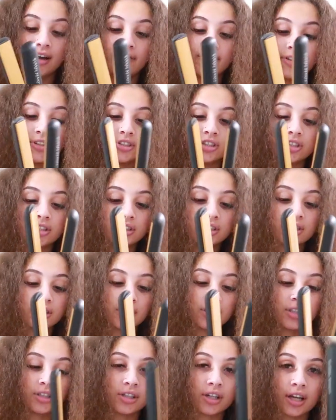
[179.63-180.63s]
I'm gonna turn this
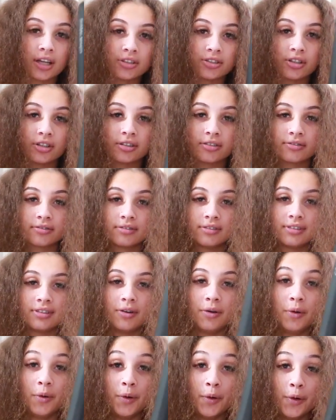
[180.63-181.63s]
on. Okay, it's on.
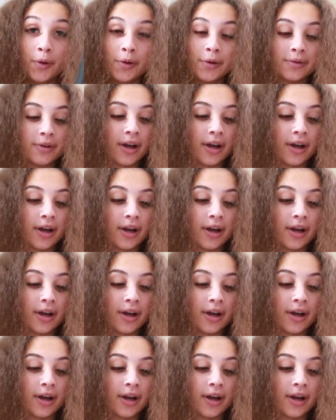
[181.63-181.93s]
Woo!